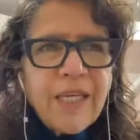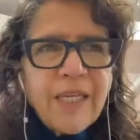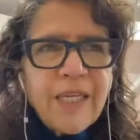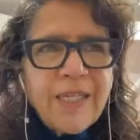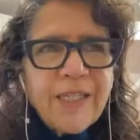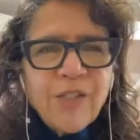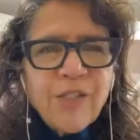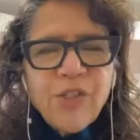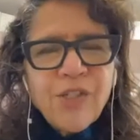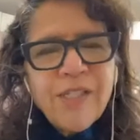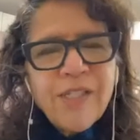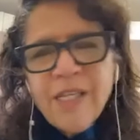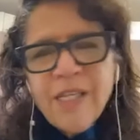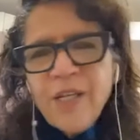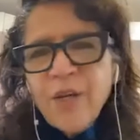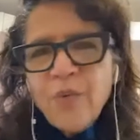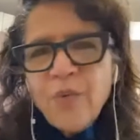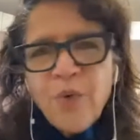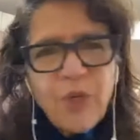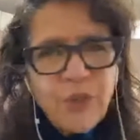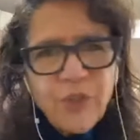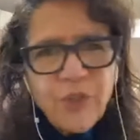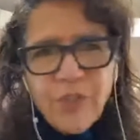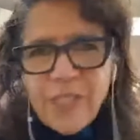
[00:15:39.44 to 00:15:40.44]
it's just like
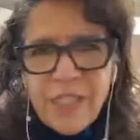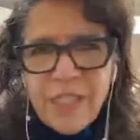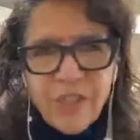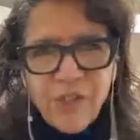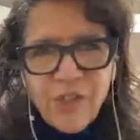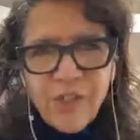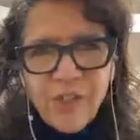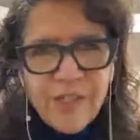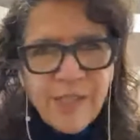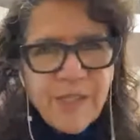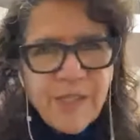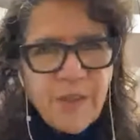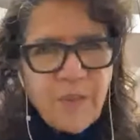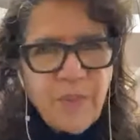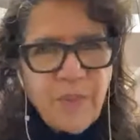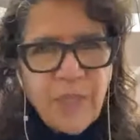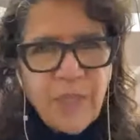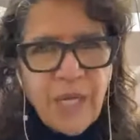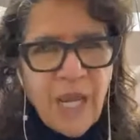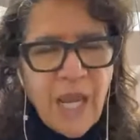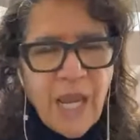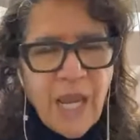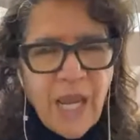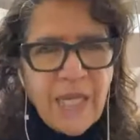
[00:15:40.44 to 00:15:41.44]
when you're teaching
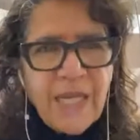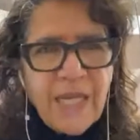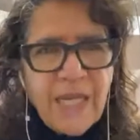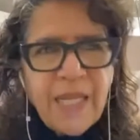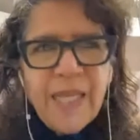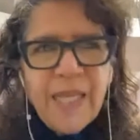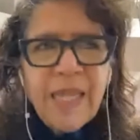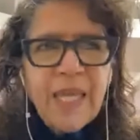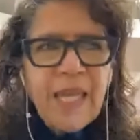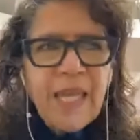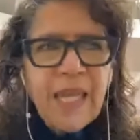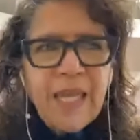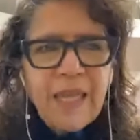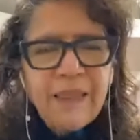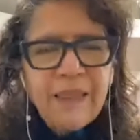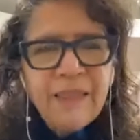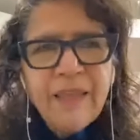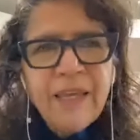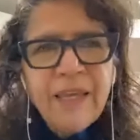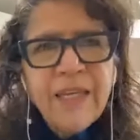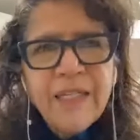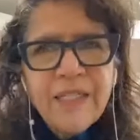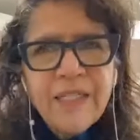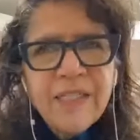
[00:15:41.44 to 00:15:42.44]
somebody anything,
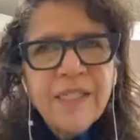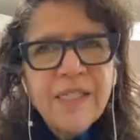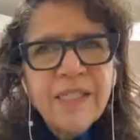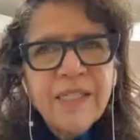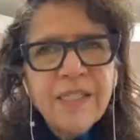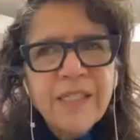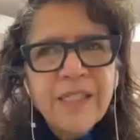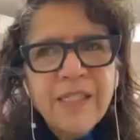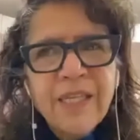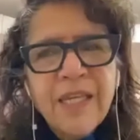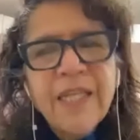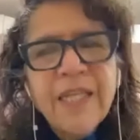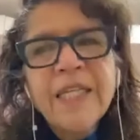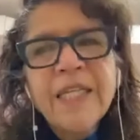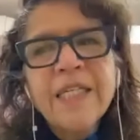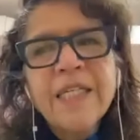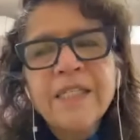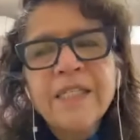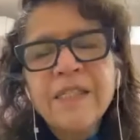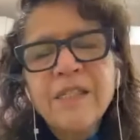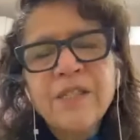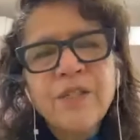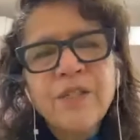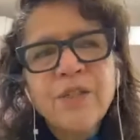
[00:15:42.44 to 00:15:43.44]
they need
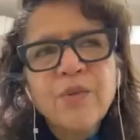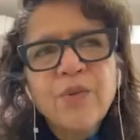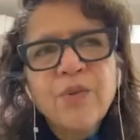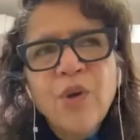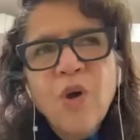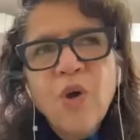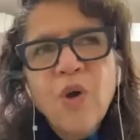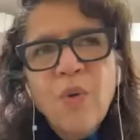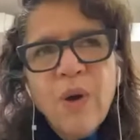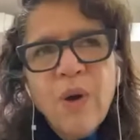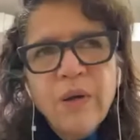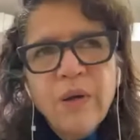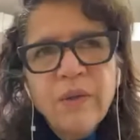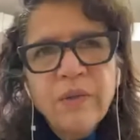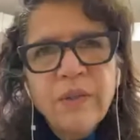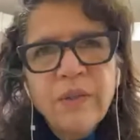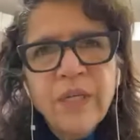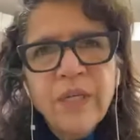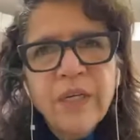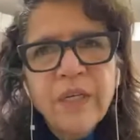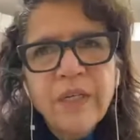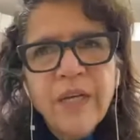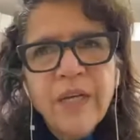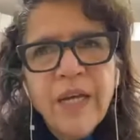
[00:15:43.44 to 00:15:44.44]
to go out
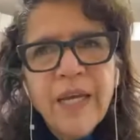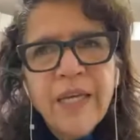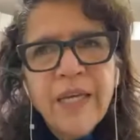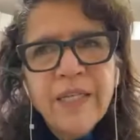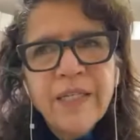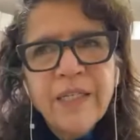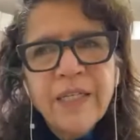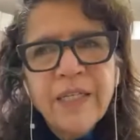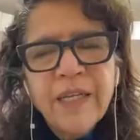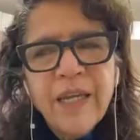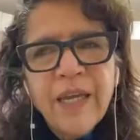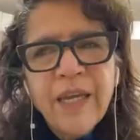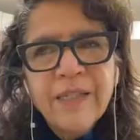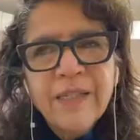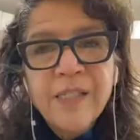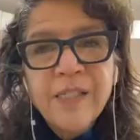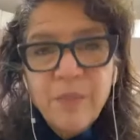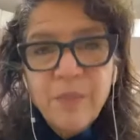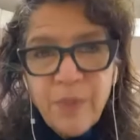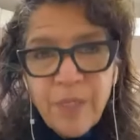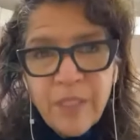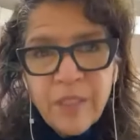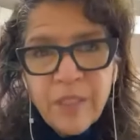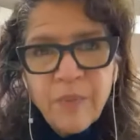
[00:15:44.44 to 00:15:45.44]
there and
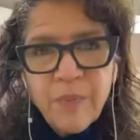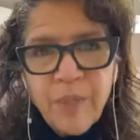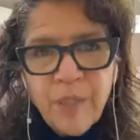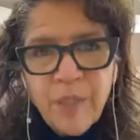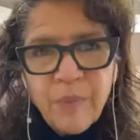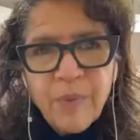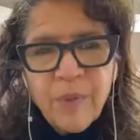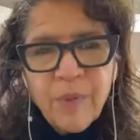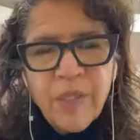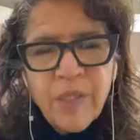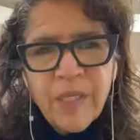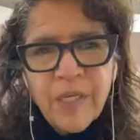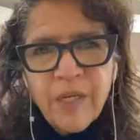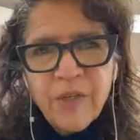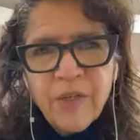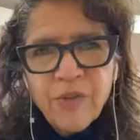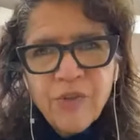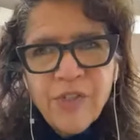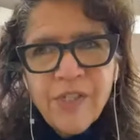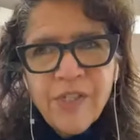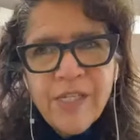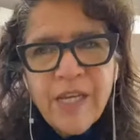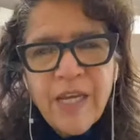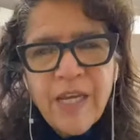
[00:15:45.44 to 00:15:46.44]
speak to people and
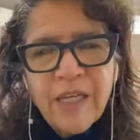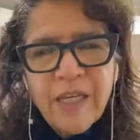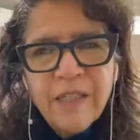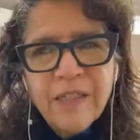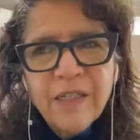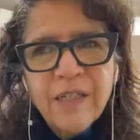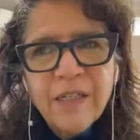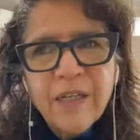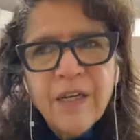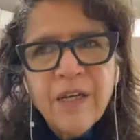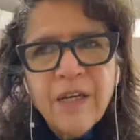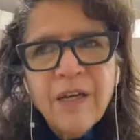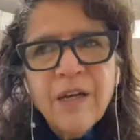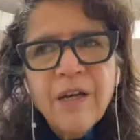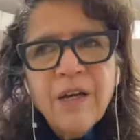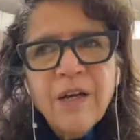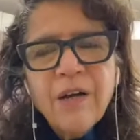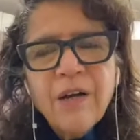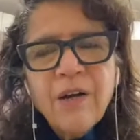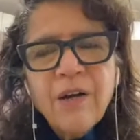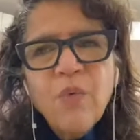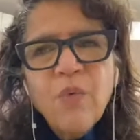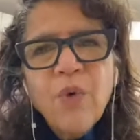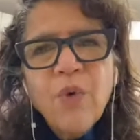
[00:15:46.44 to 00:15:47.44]
understand
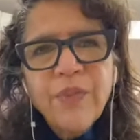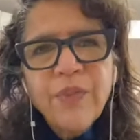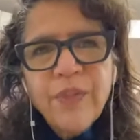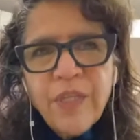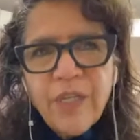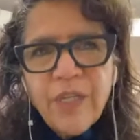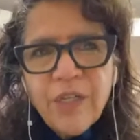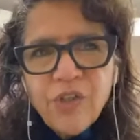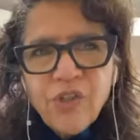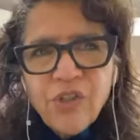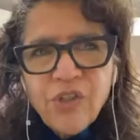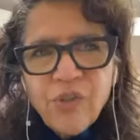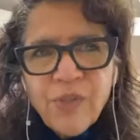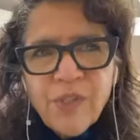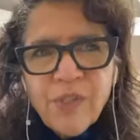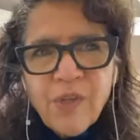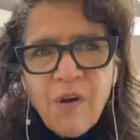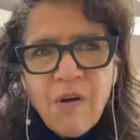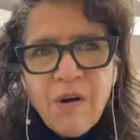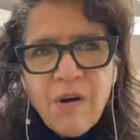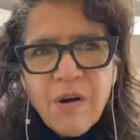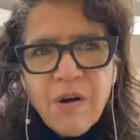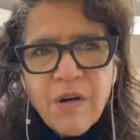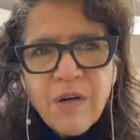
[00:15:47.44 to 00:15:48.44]
what the issues
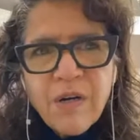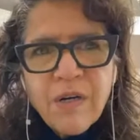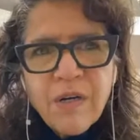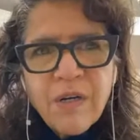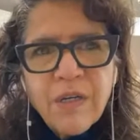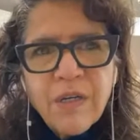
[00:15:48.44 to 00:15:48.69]
are.